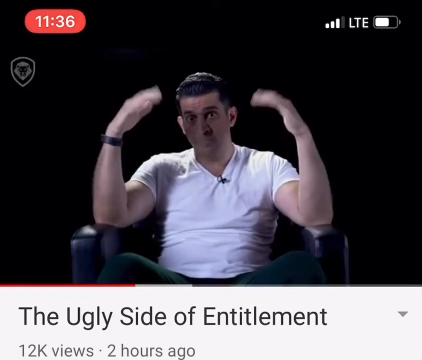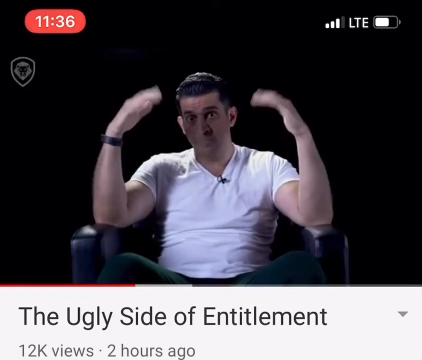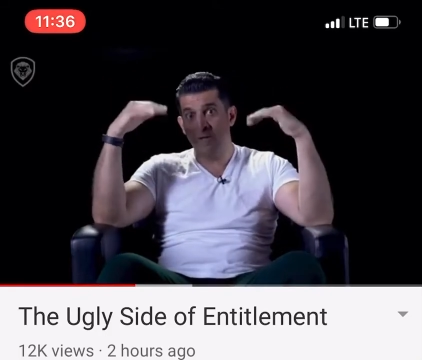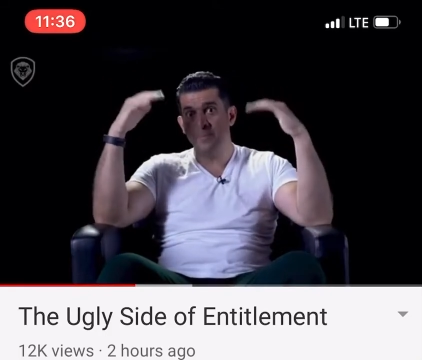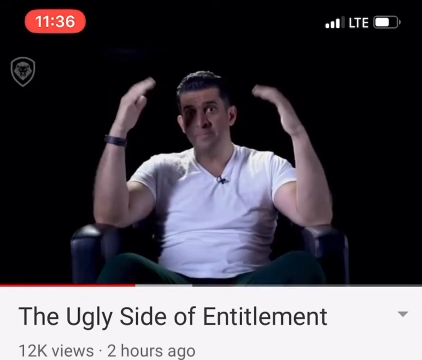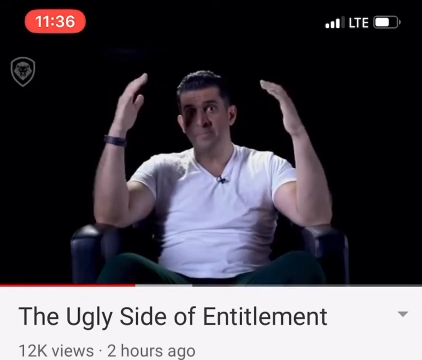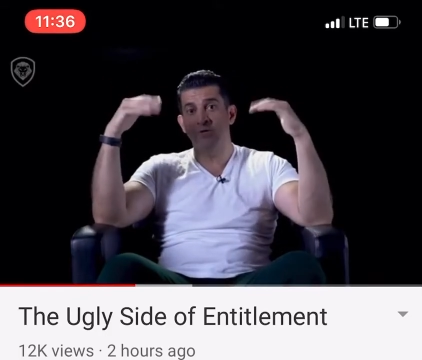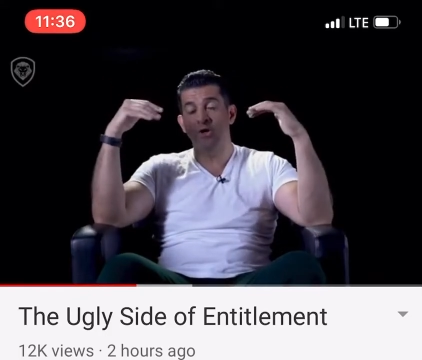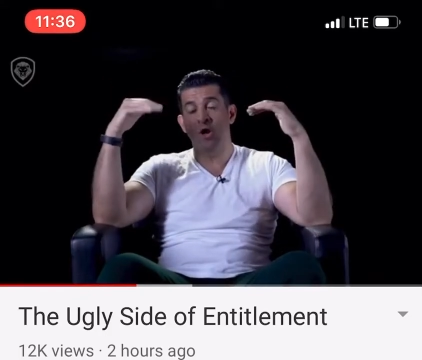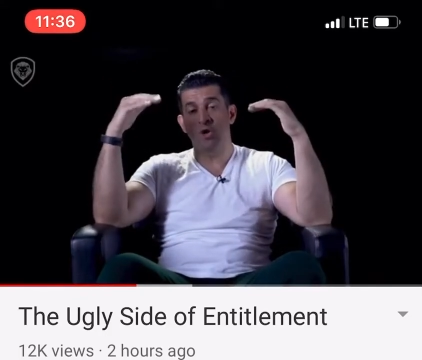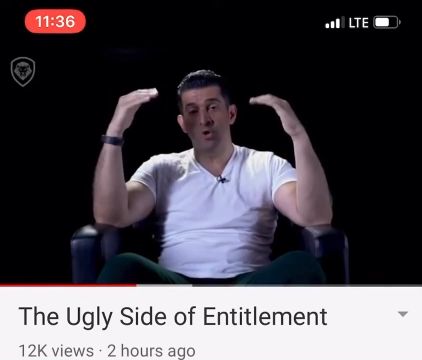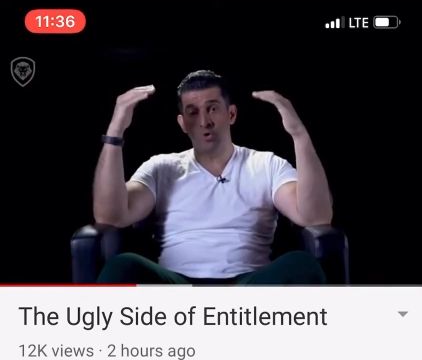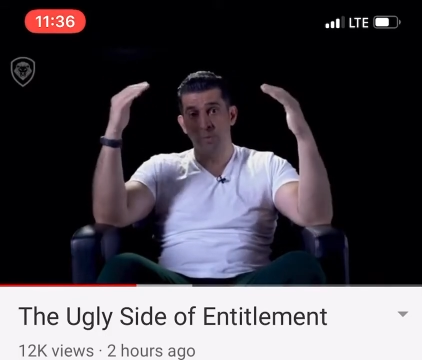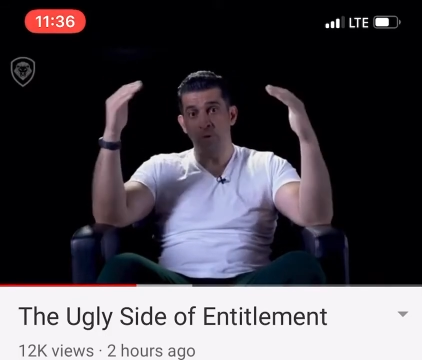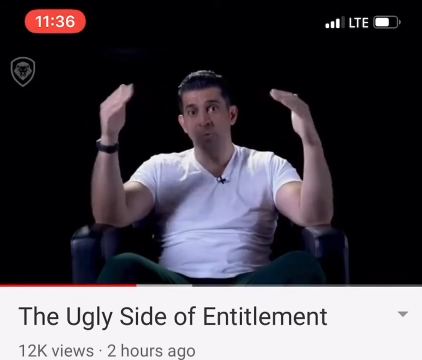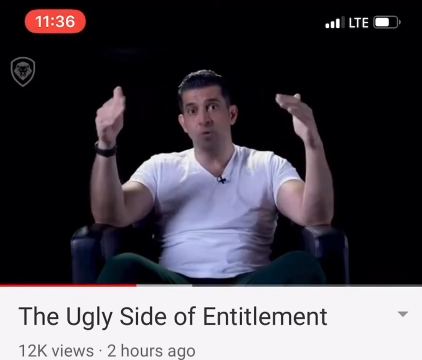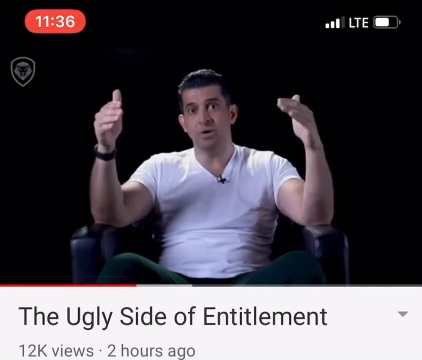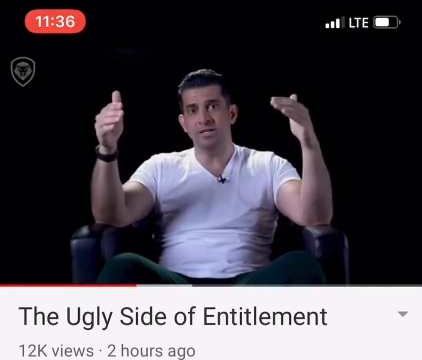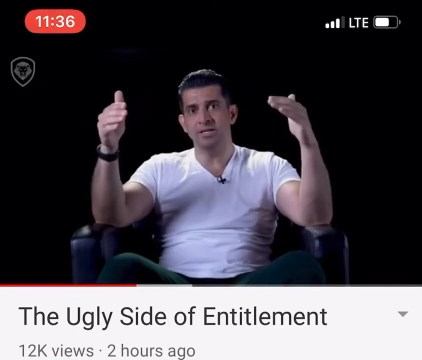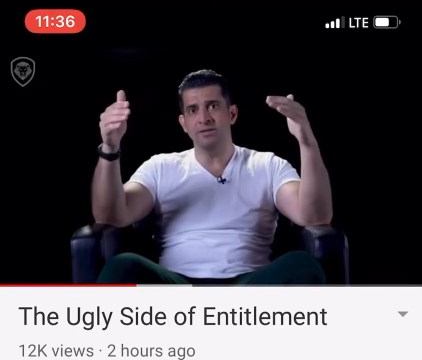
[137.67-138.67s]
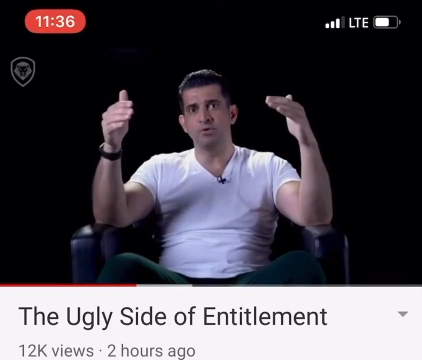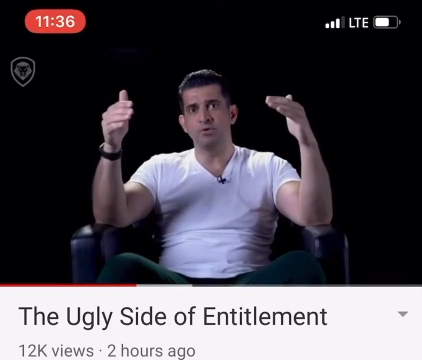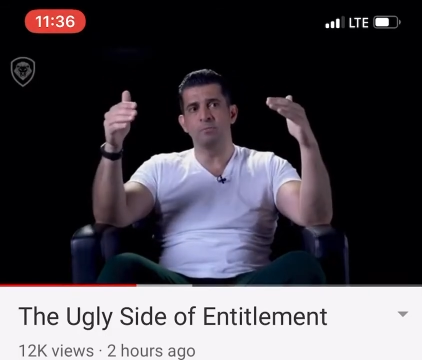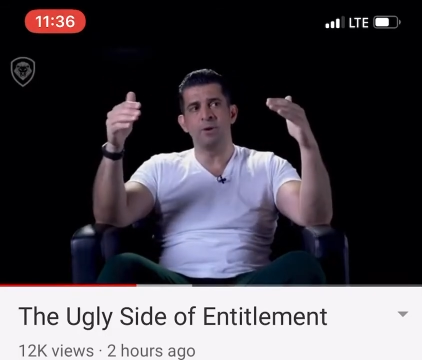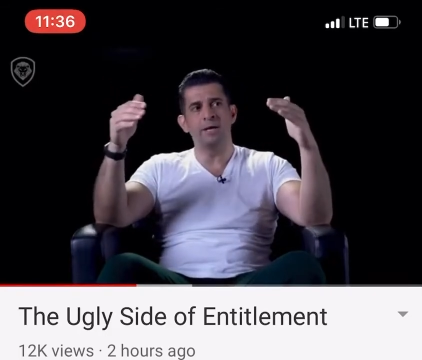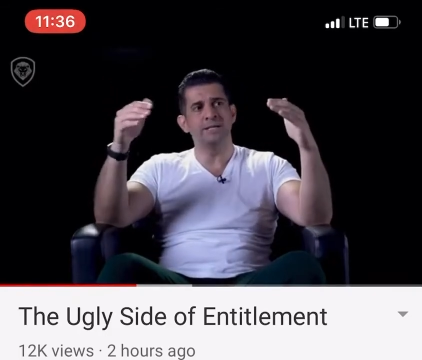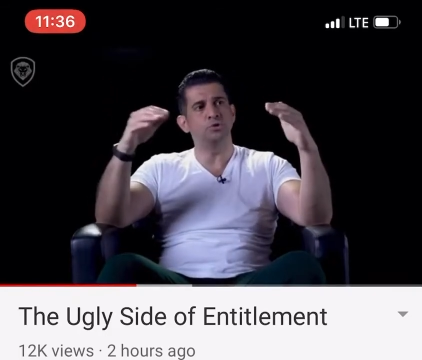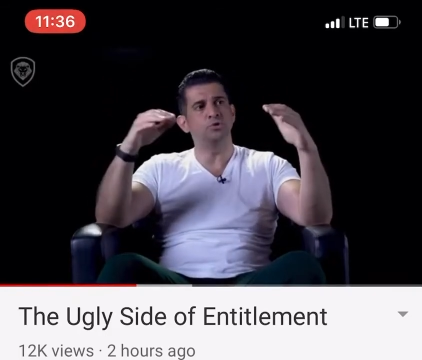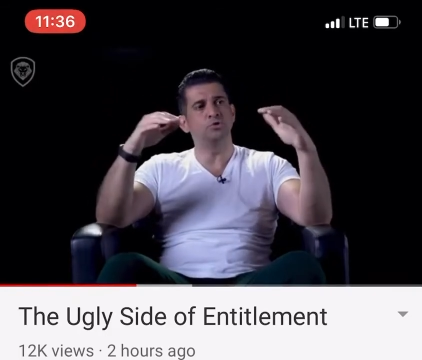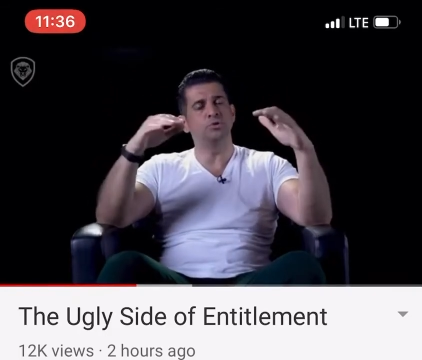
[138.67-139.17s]
people on who we want to give the
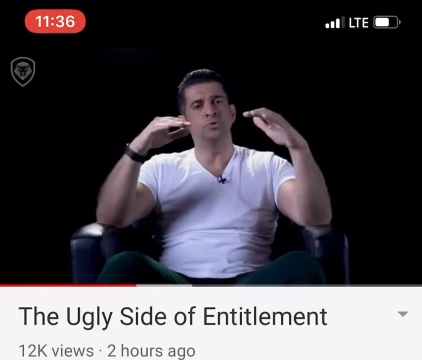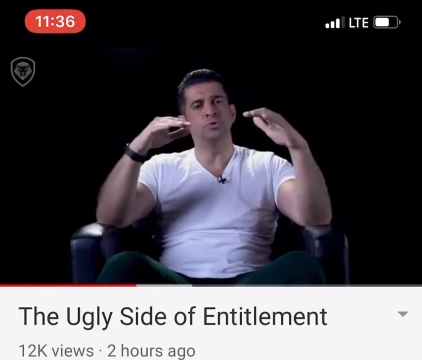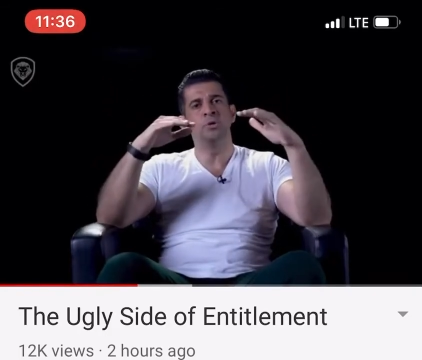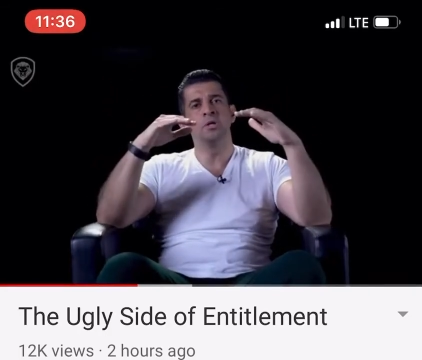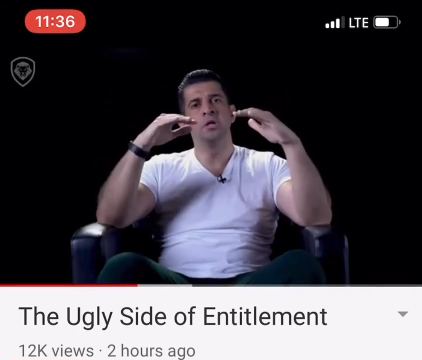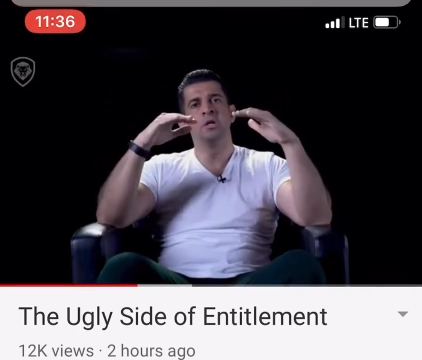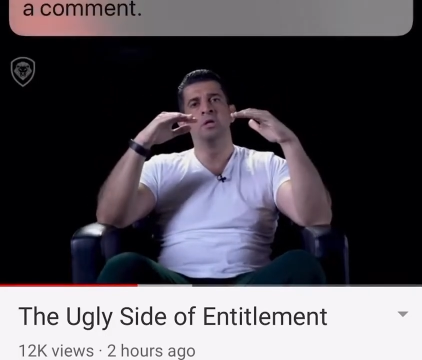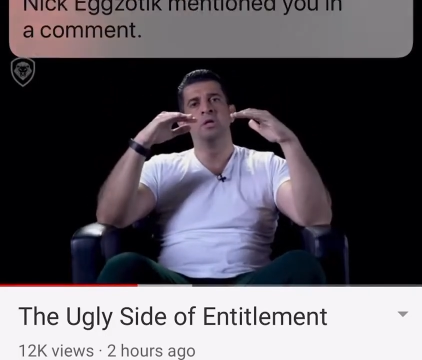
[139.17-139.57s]
money to.